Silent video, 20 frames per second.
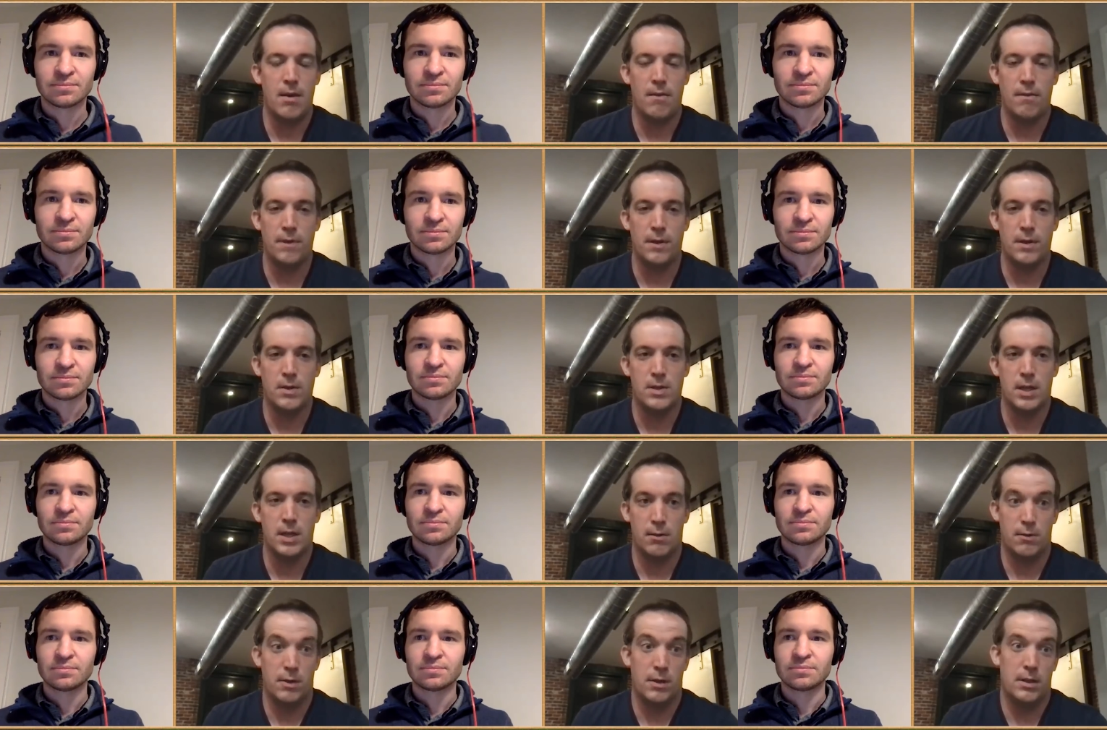Speaker 1: It feels
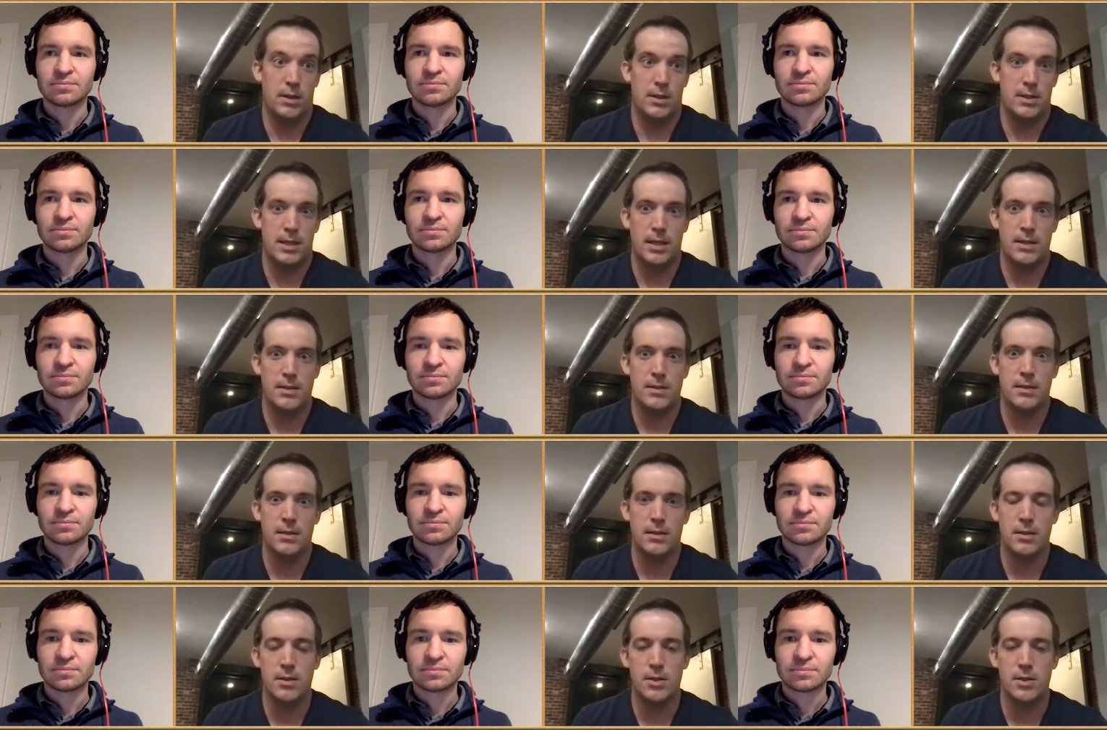like really since
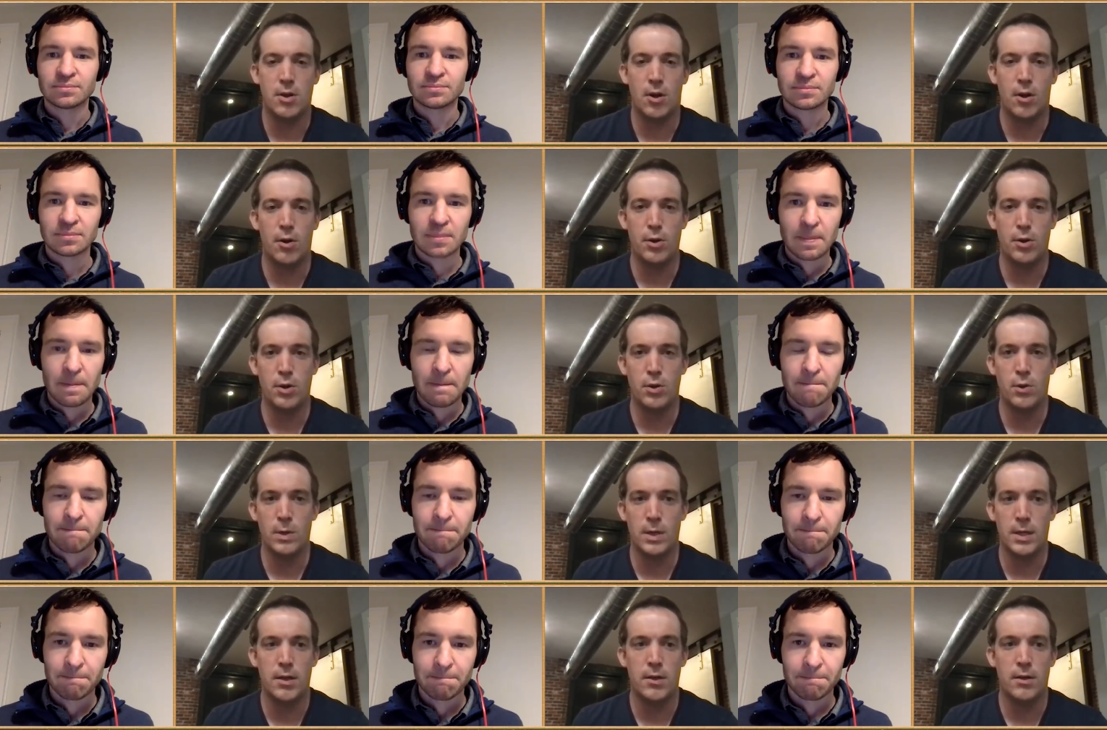the the start of the new
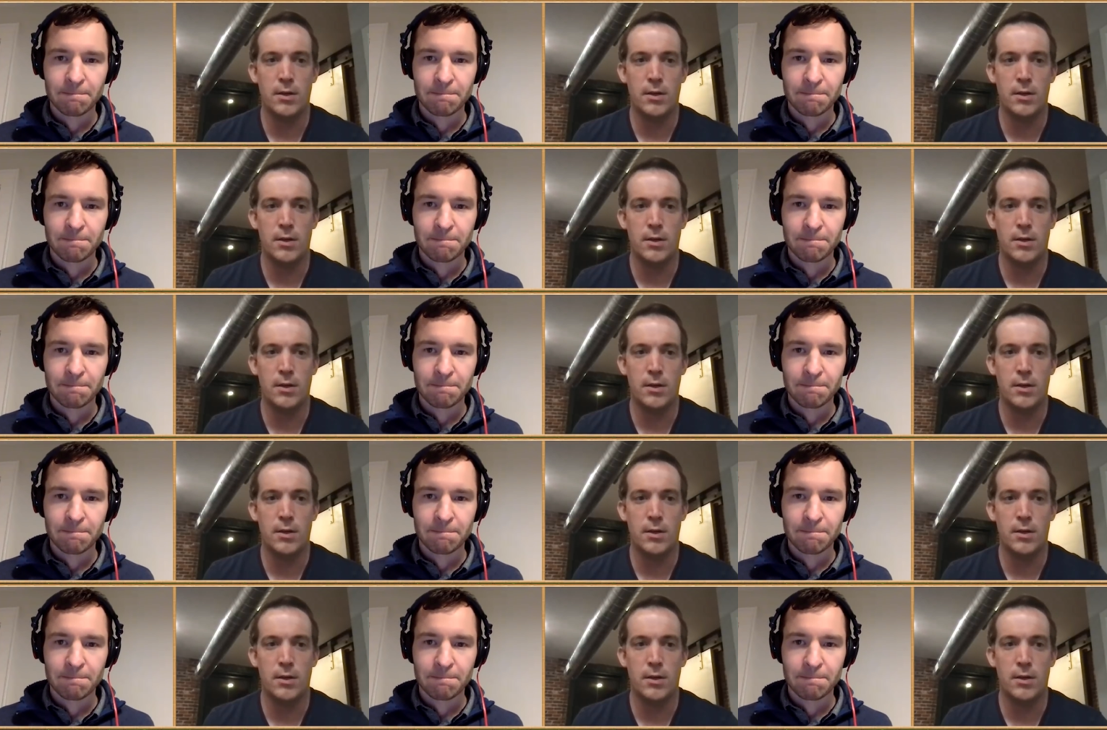year.